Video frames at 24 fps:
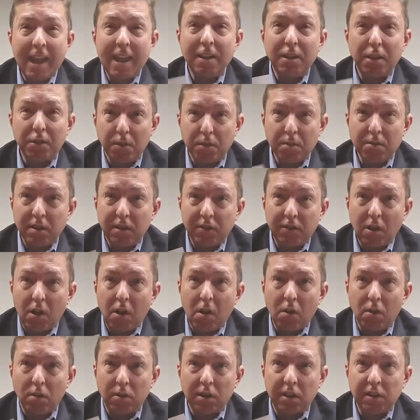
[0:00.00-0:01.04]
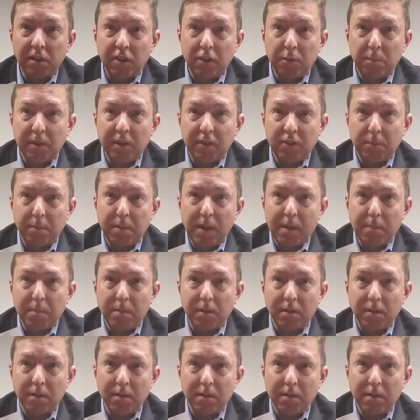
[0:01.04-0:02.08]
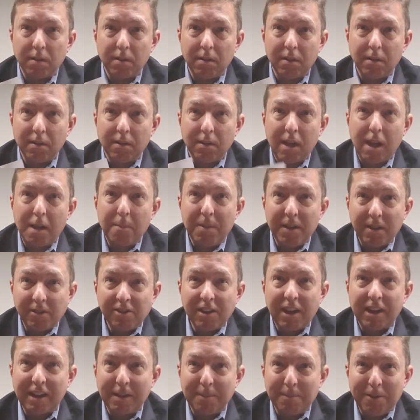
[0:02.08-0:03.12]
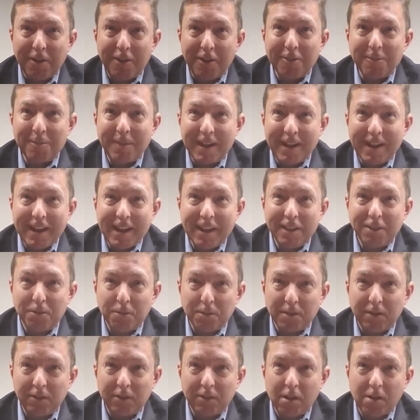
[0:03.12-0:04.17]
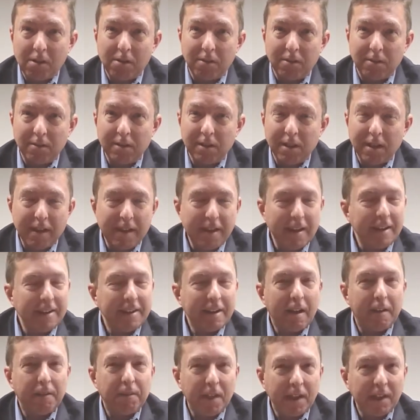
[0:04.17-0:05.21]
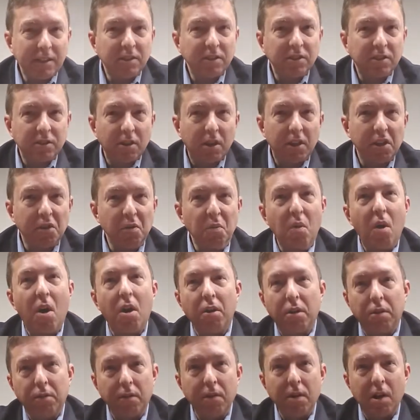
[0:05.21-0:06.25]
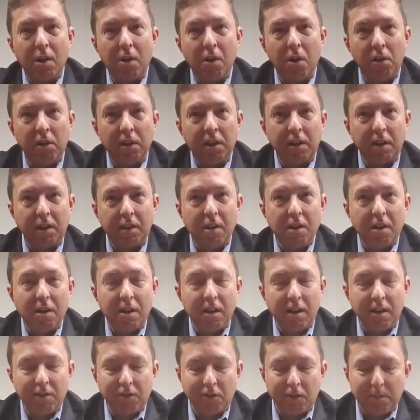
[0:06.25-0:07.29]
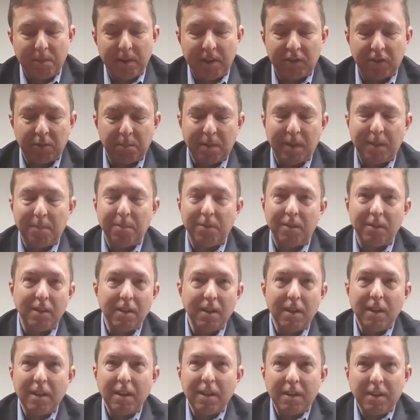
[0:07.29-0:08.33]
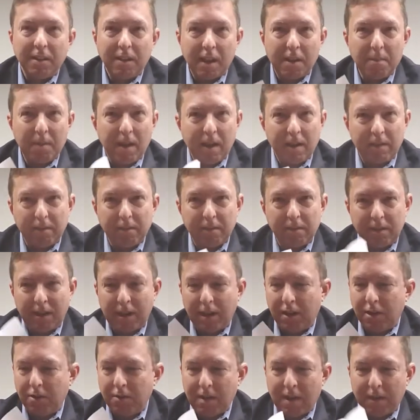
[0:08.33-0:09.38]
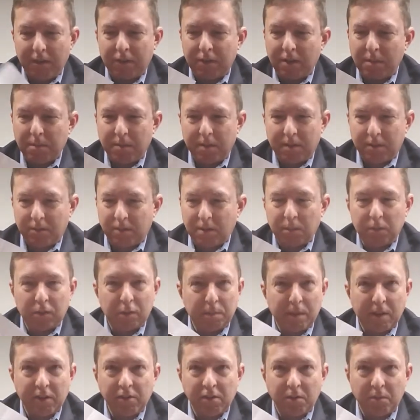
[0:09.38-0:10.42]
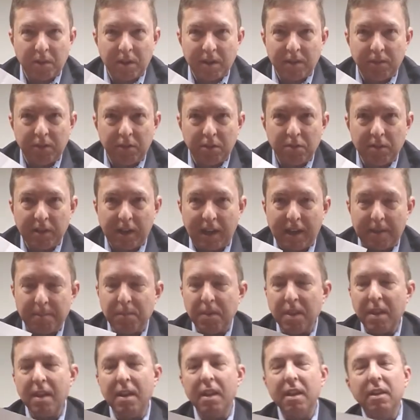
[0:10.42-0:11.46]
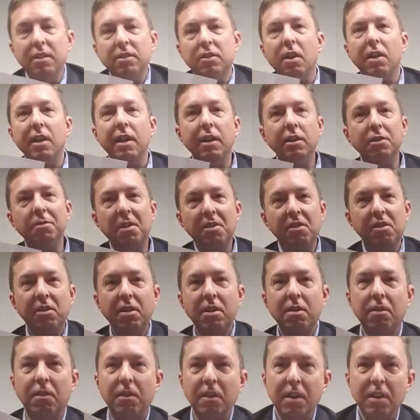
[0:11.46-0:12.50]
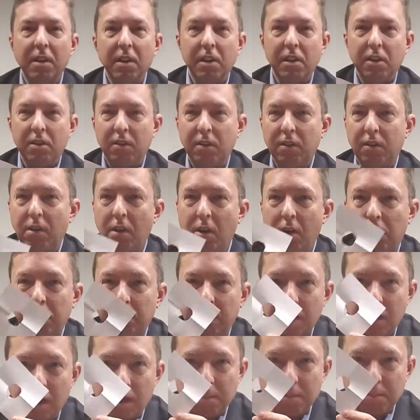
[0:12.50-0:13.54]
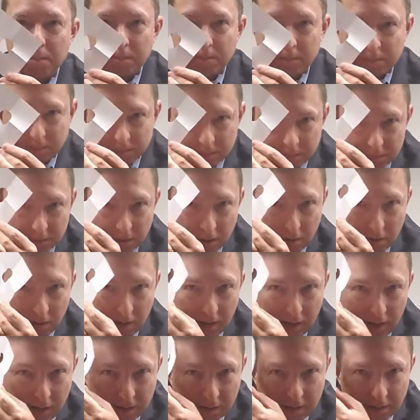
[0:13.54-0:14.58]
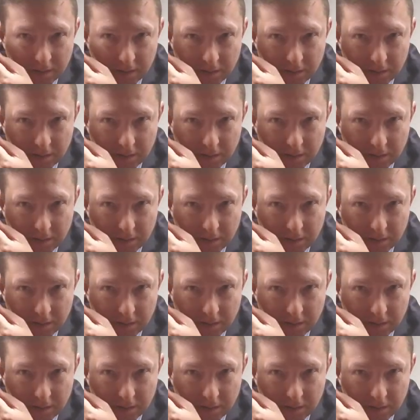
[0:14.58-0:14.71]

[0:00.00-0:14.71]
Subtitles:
through this hole in this piece of paper. I bet you I can poke my head through this hole. Now, if they just saw you walk through a hole in a card or a piece of paper, they might think you have some special way of doing it. So here's what you do. You just hold it up to your head,